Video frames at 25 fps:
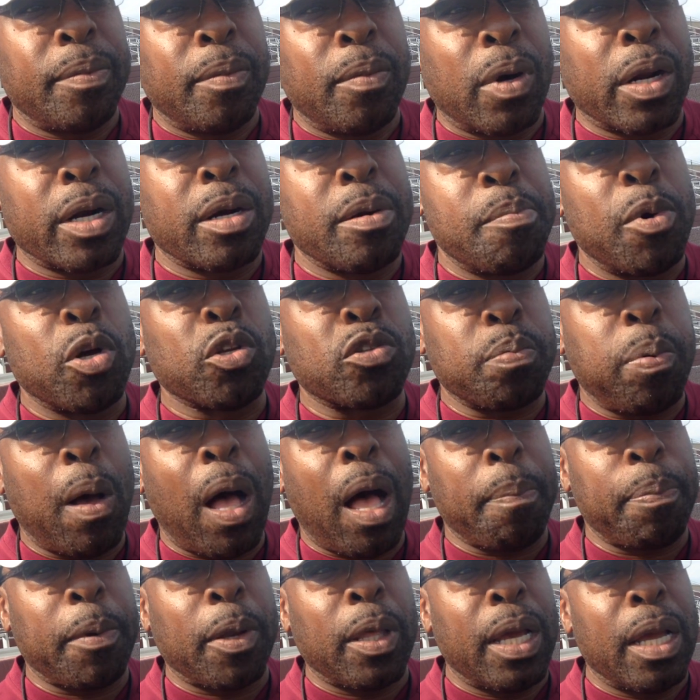One of the most
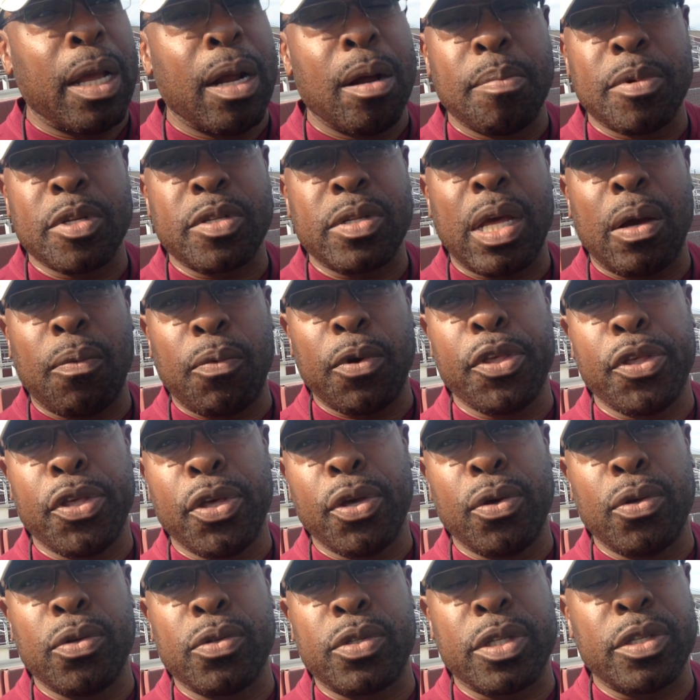popular helmets that we
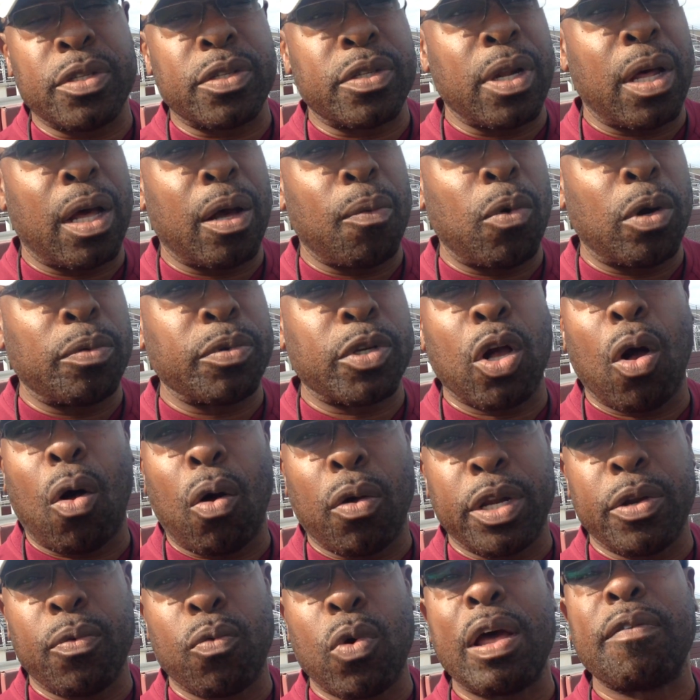use is what we
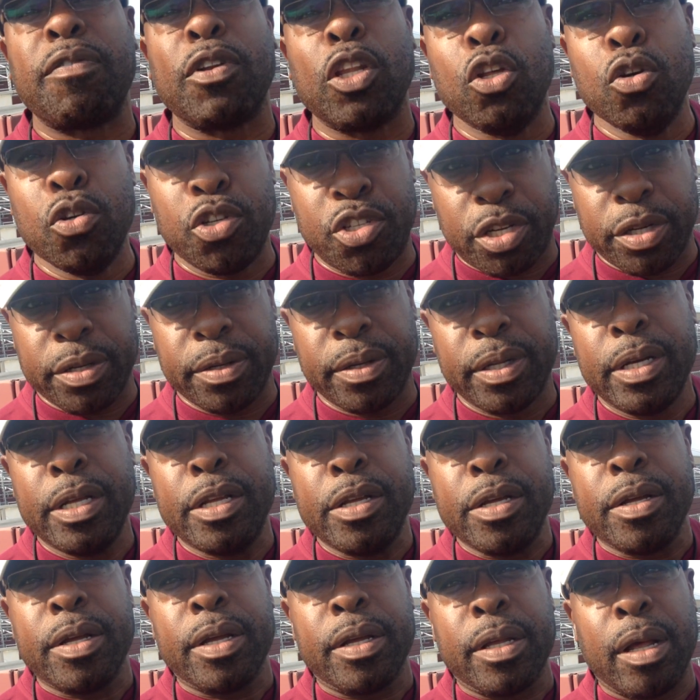call the Revolution
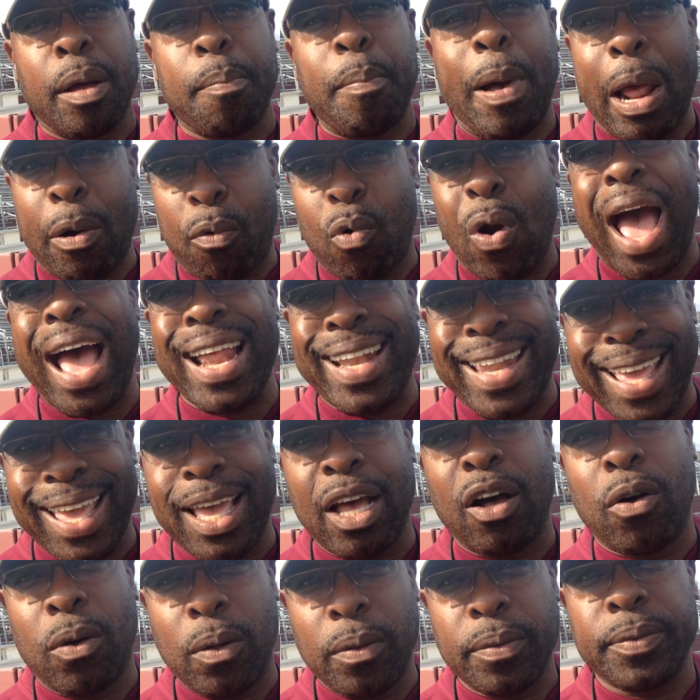by
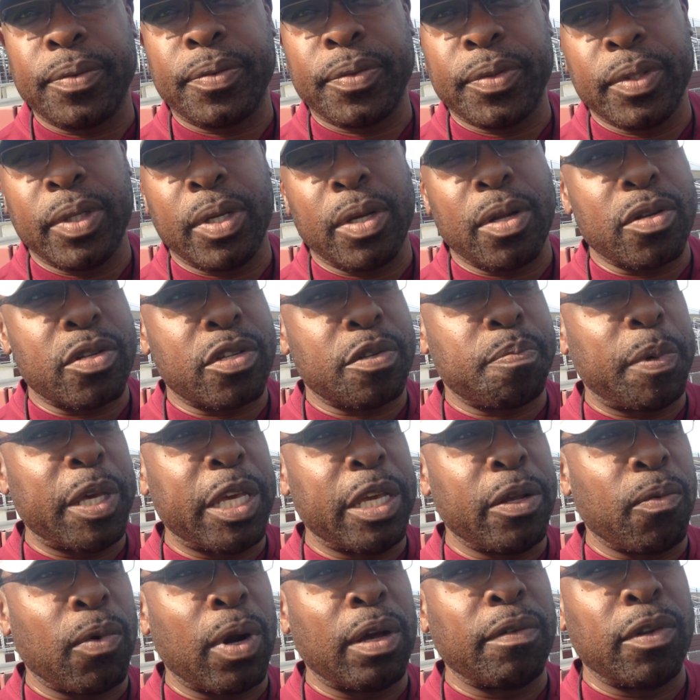Rydell. The
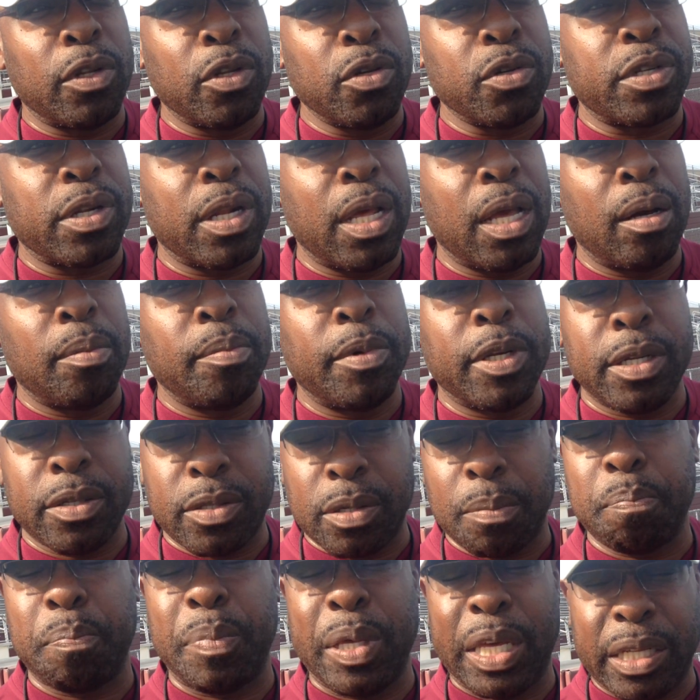Speed Revolution helmet
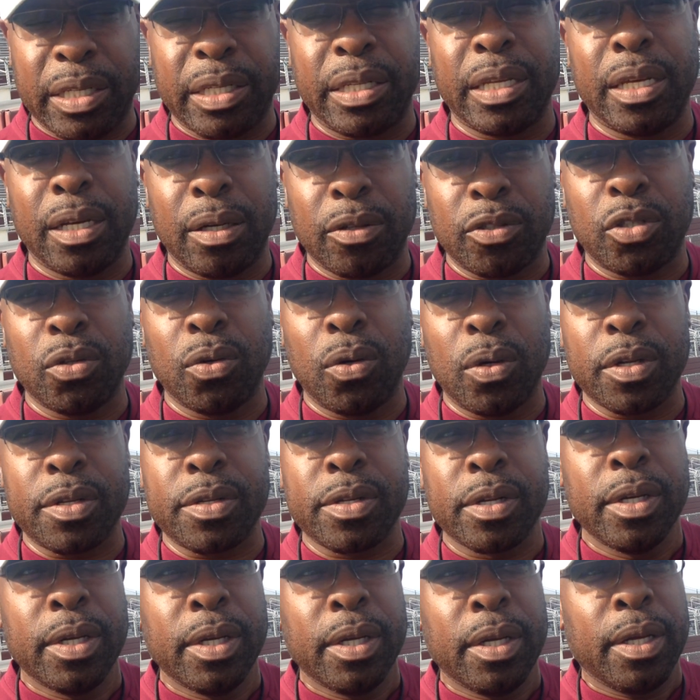is a big deal to
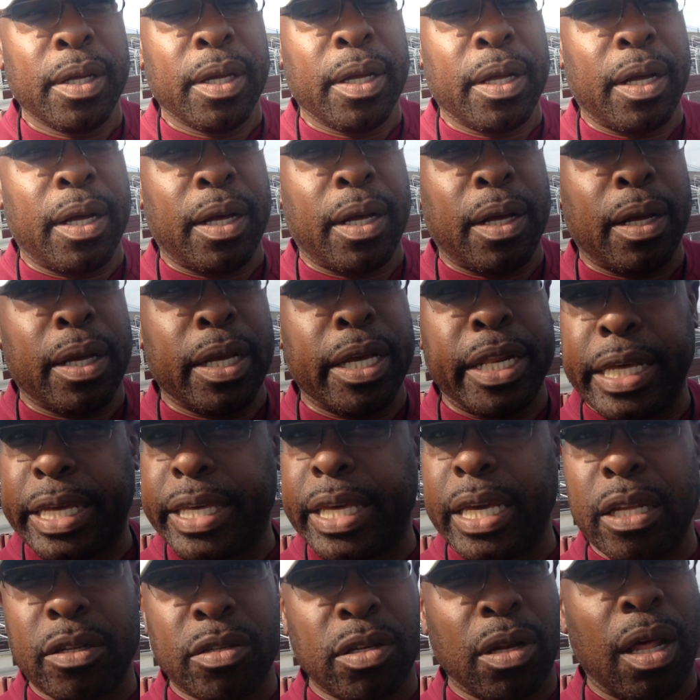us. And the
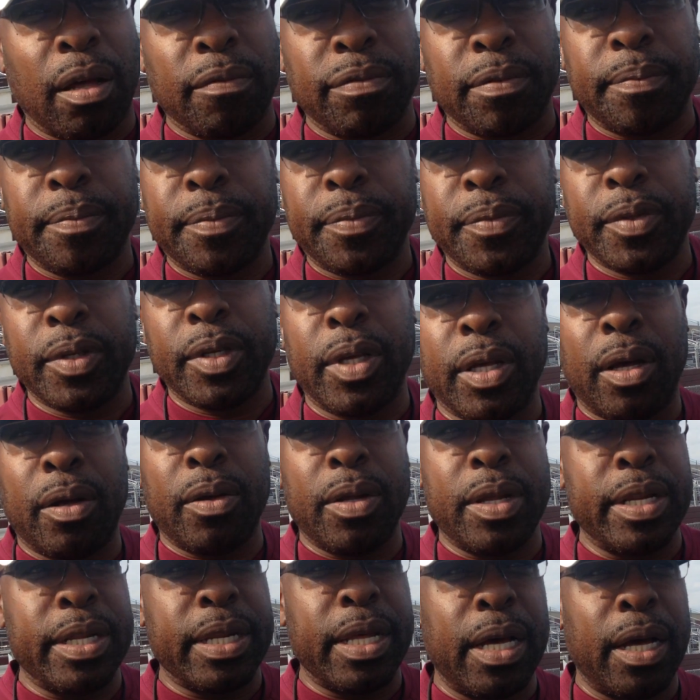kids love them.
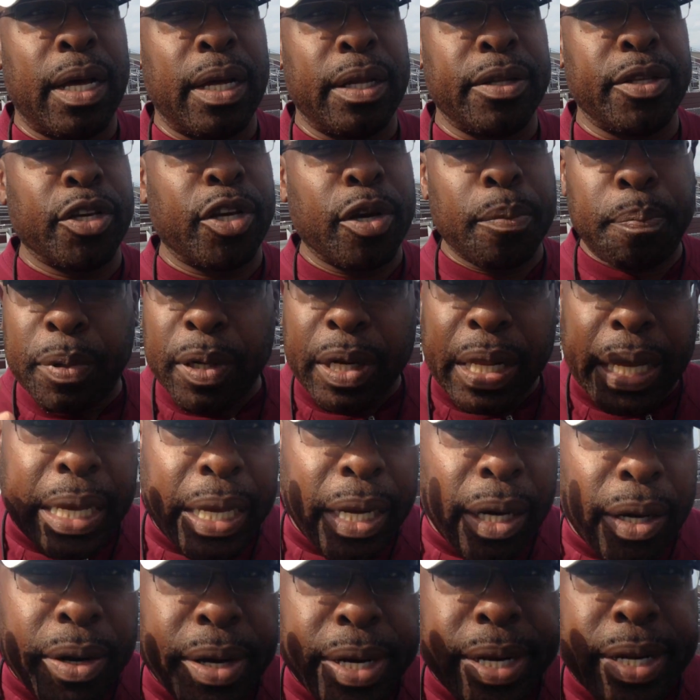And you can put
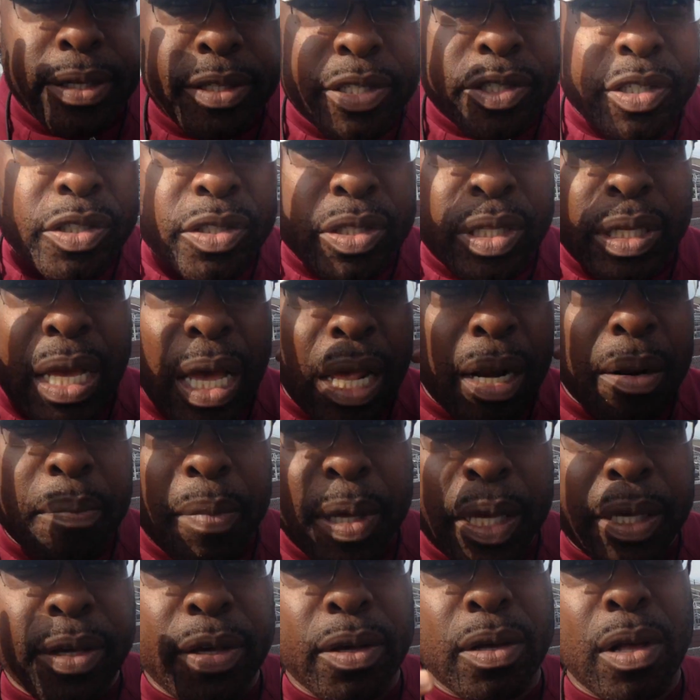air in it just to kind of
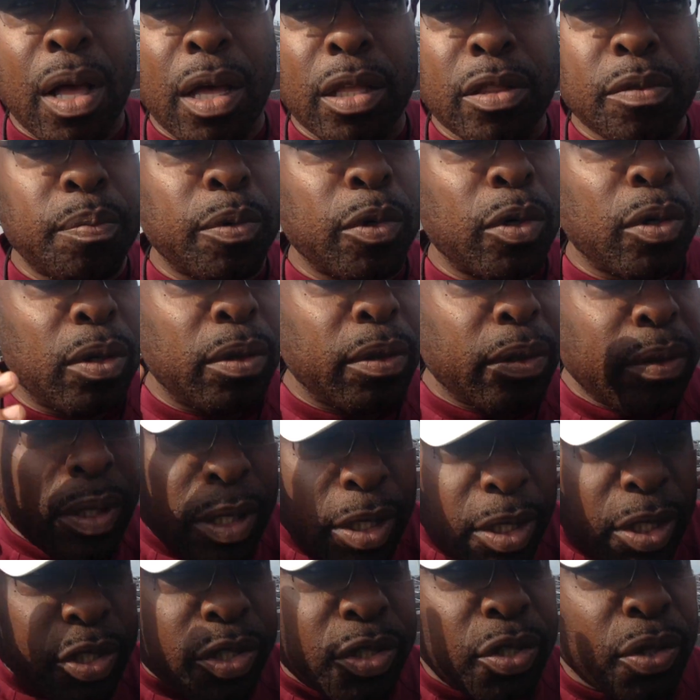make you comfortable
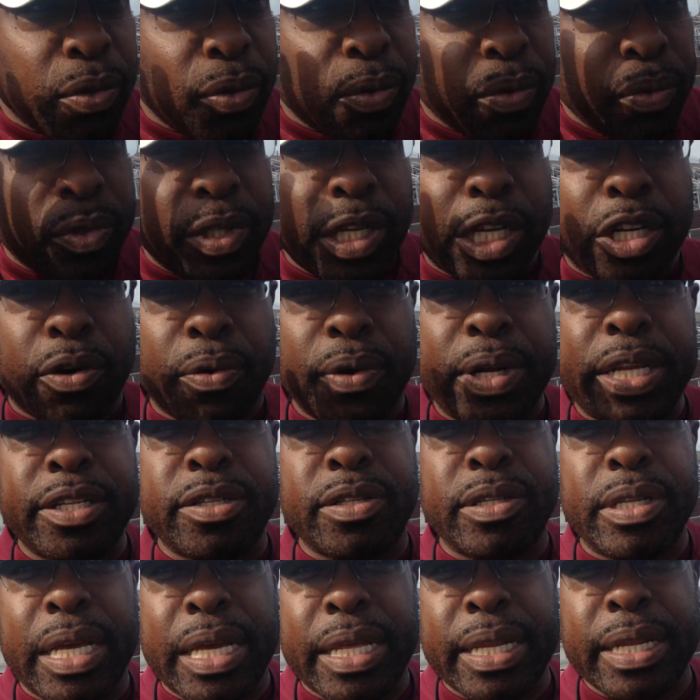to
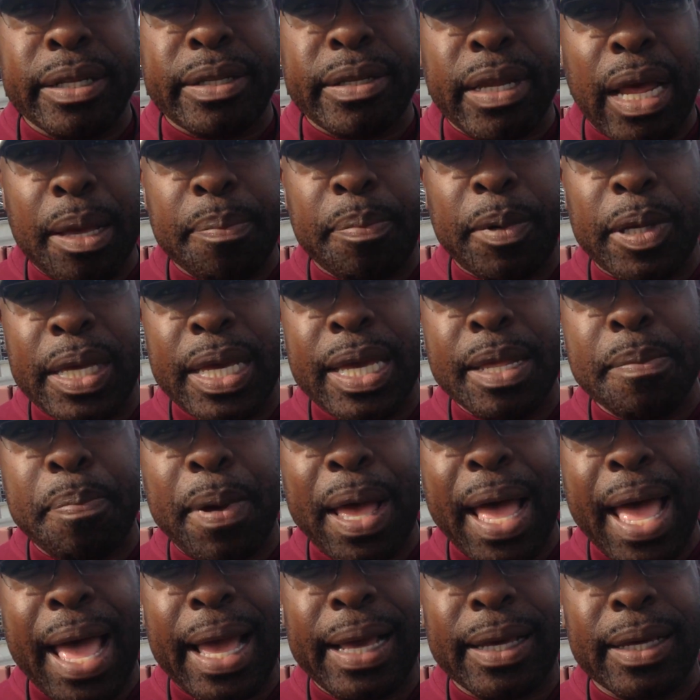decrease any type of
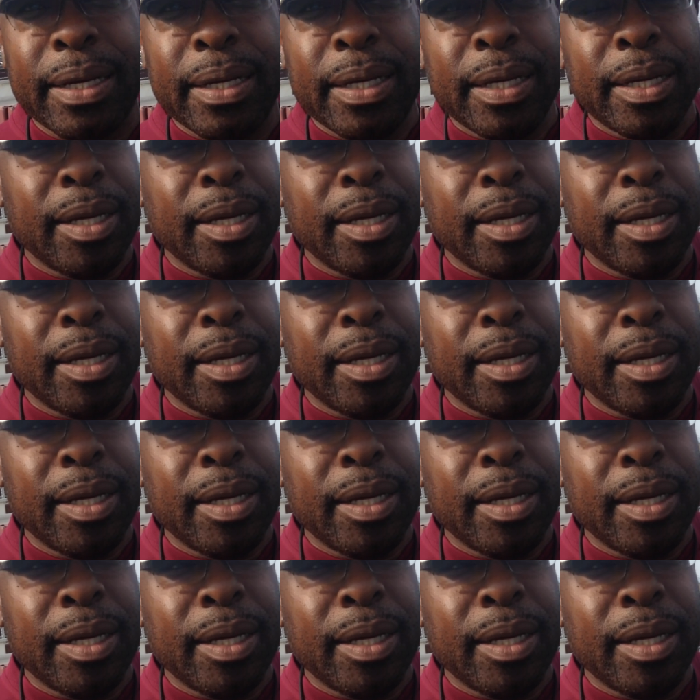impact.